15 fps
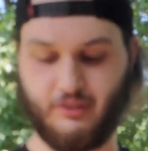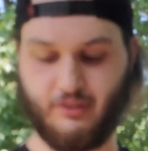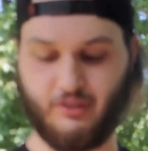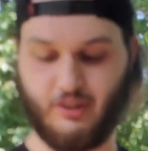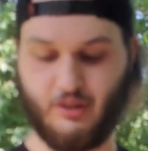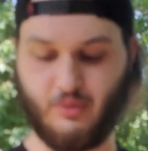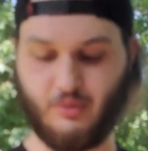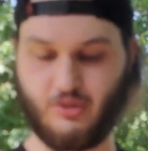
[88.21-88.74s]

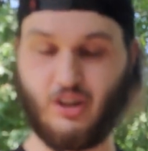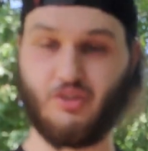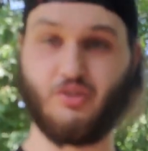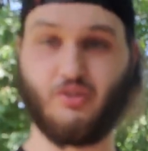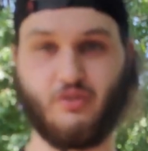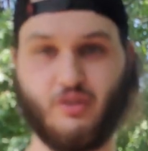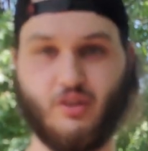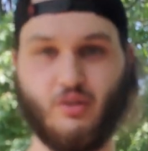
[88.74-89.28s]
So,
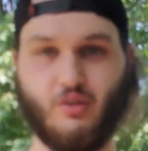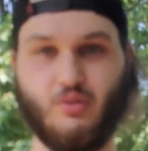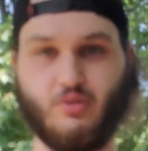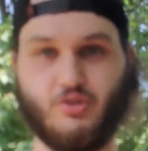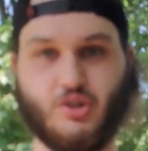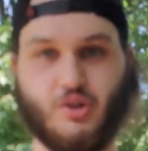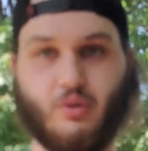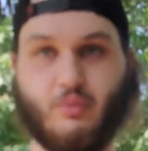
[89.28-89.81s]
also for a whole
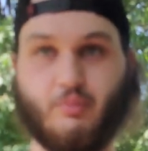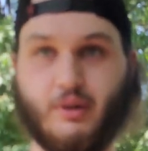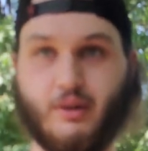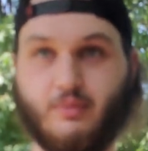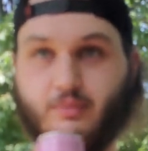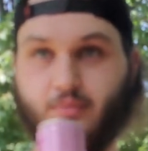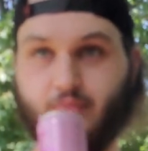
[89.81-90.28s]
joke, but.